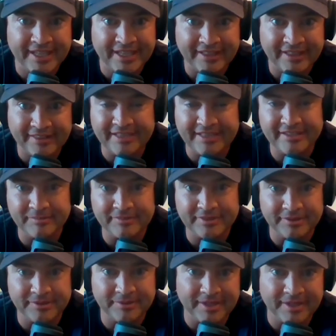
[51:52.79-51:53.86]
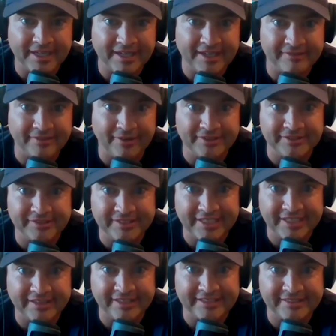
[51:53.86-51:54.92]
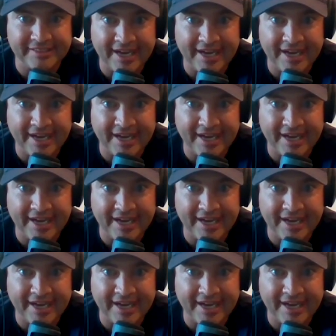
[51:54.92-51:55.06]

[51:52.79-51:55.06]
led them to Argentinian league